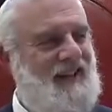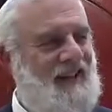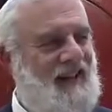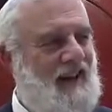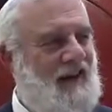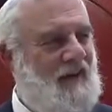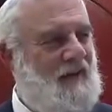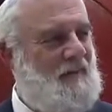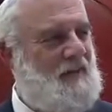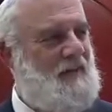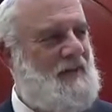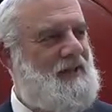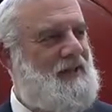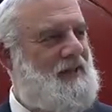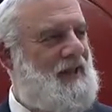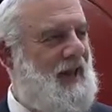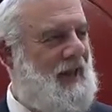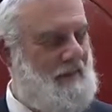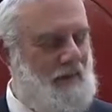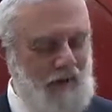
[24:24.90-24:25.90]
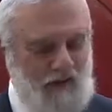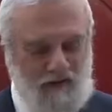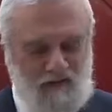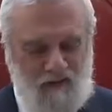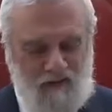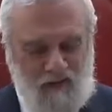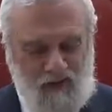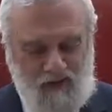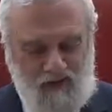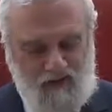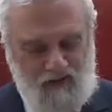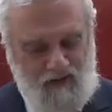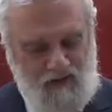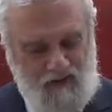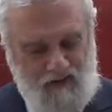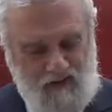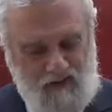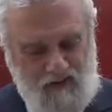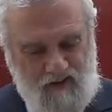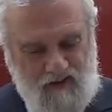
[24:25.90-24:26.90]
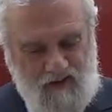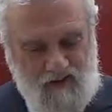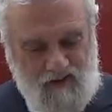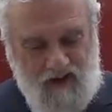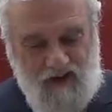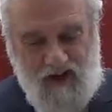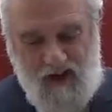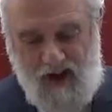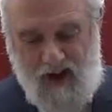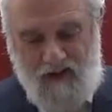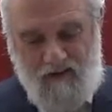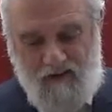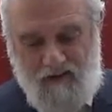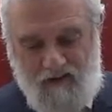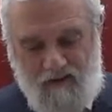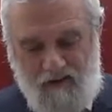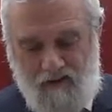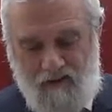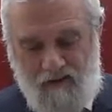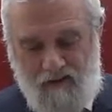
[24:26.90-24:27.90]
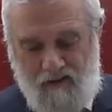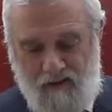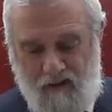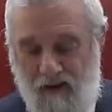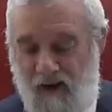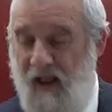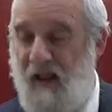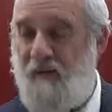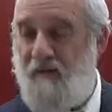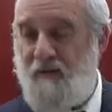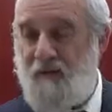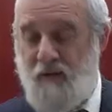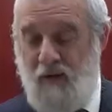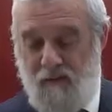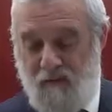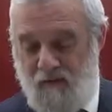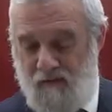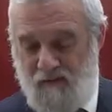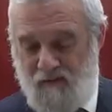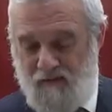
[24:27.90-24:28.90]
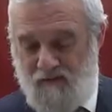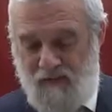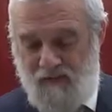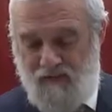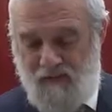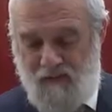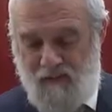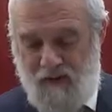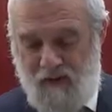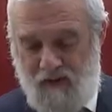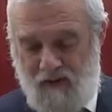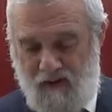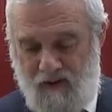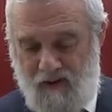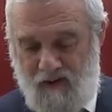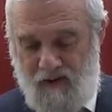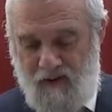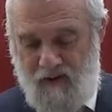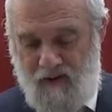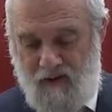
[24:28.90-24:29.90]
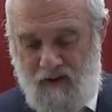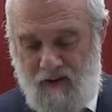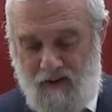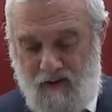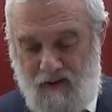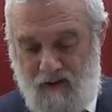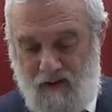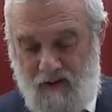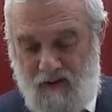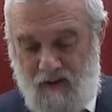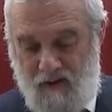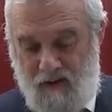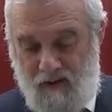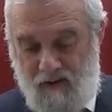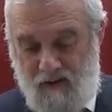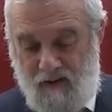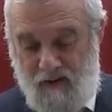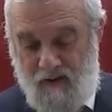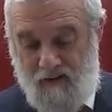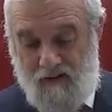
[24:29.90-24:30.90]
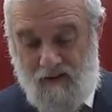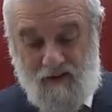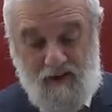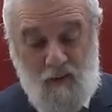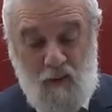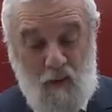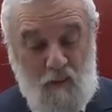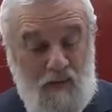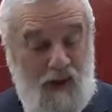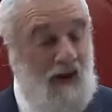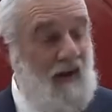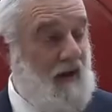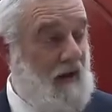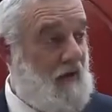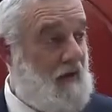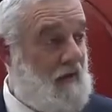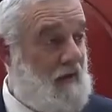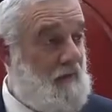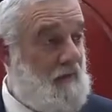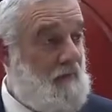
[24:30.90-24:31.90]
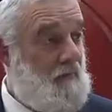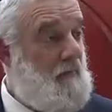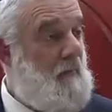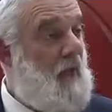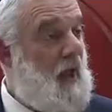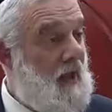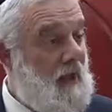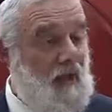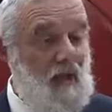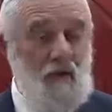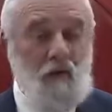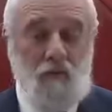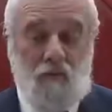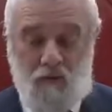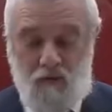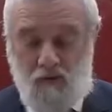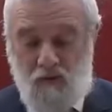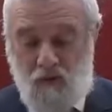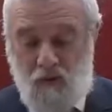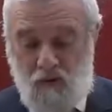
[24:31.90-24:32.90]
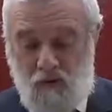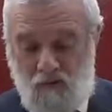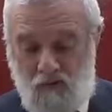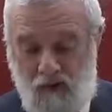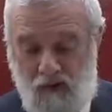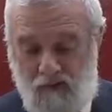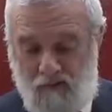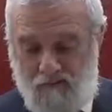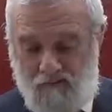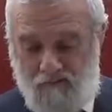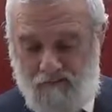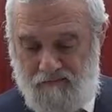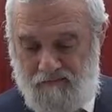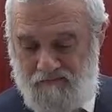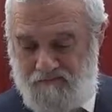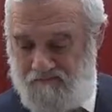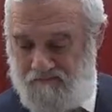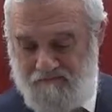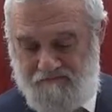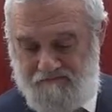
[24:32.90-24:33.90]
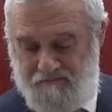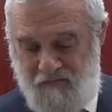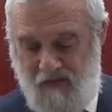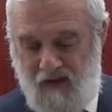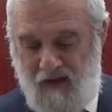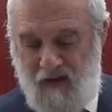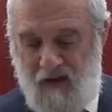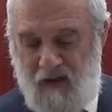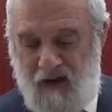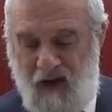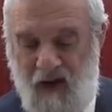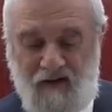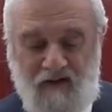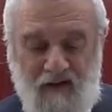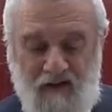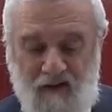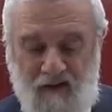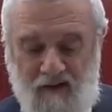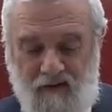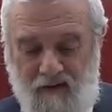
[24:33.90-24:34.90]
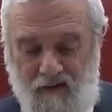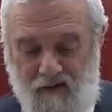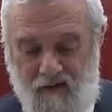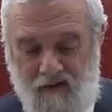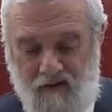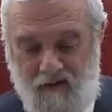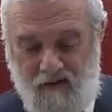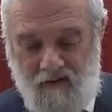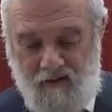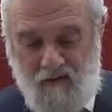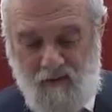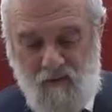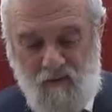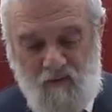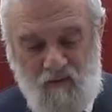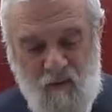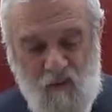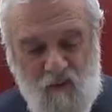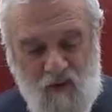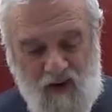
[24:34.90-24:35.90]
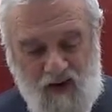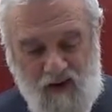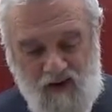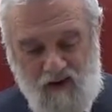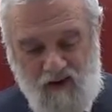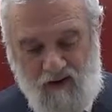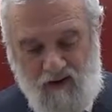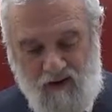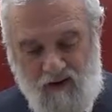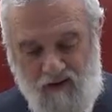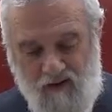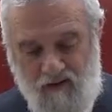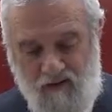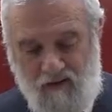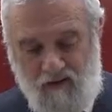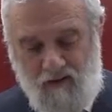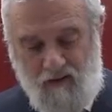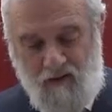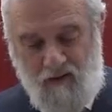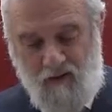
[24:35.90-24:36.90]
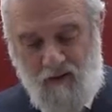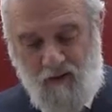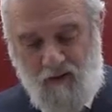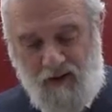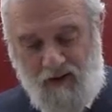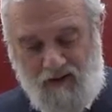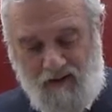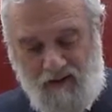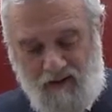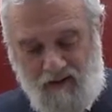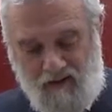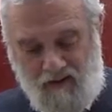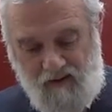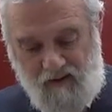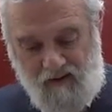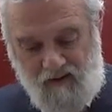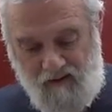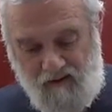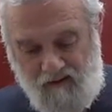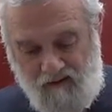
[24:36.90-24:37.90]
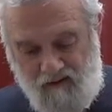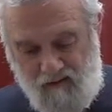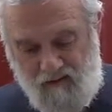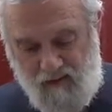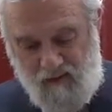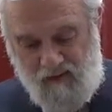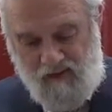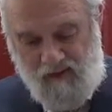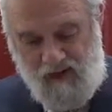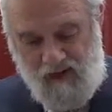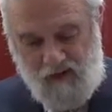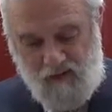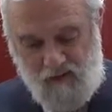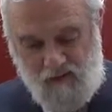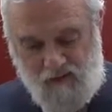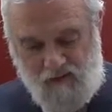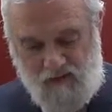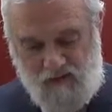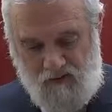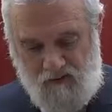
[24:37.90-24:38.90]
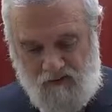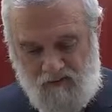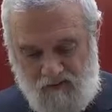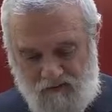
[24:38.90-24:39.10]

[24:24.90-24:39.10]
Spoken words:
How come this is happening to me? He had a lot of trouble, David HaMelech. Because there were many who pursued me. I didn't move away. Lo natiti, from your statutes.